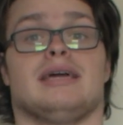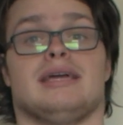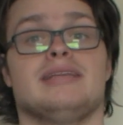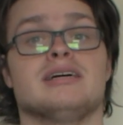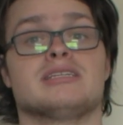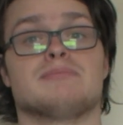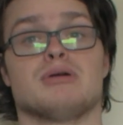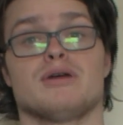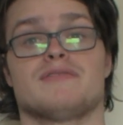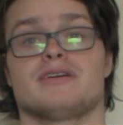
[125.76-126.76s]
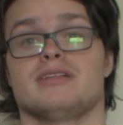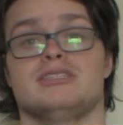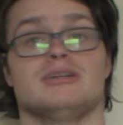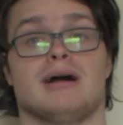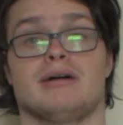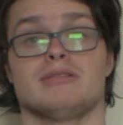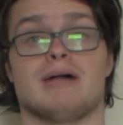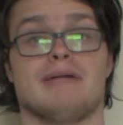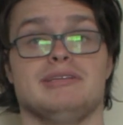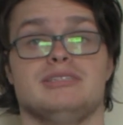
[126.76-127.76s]
He does it perfectly too. I don't know
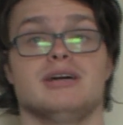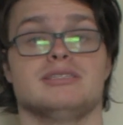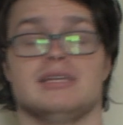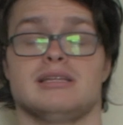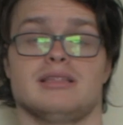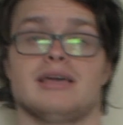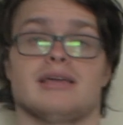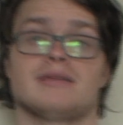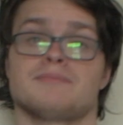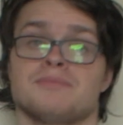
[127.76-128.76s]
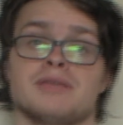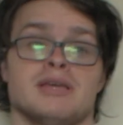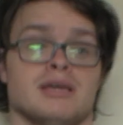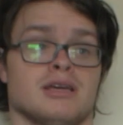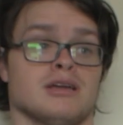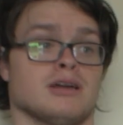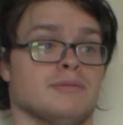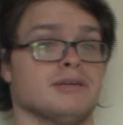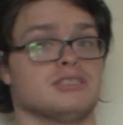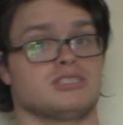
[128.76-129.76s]
how he does it. Like,
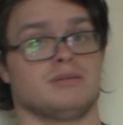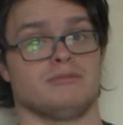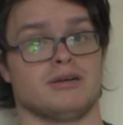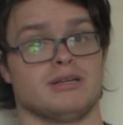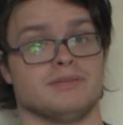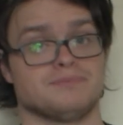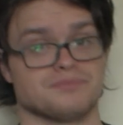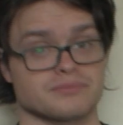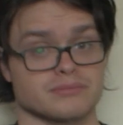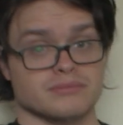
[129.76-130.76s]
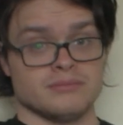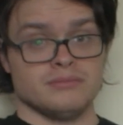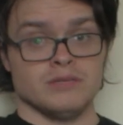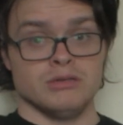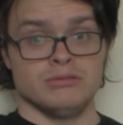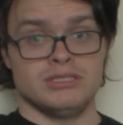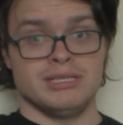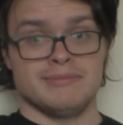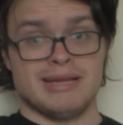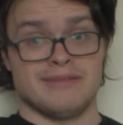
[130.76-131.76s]
coming as someone who's
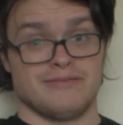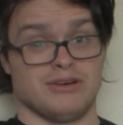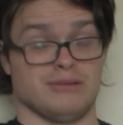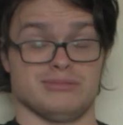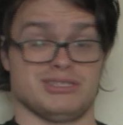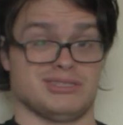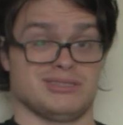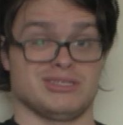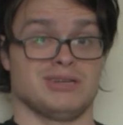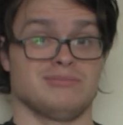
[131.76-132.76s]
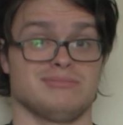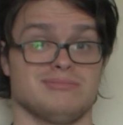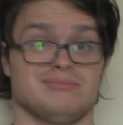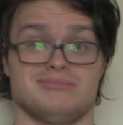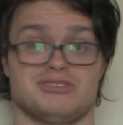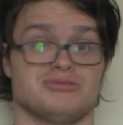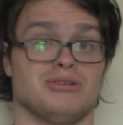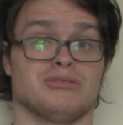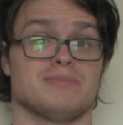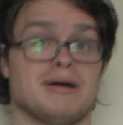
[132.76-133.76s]
seen many films, some
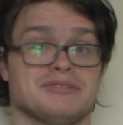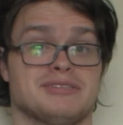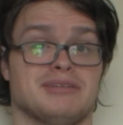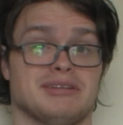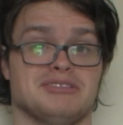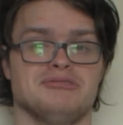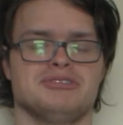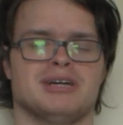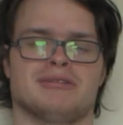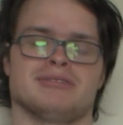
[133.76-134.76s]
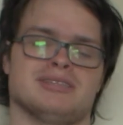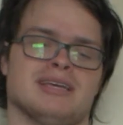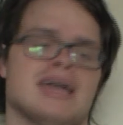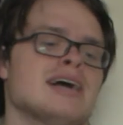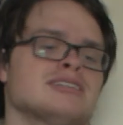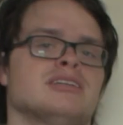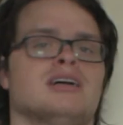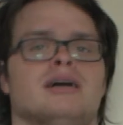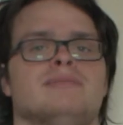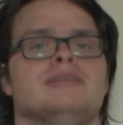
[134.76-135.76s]
struggle to balance out like two genres, like action
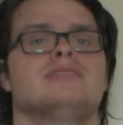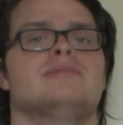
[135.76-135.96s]
comedies.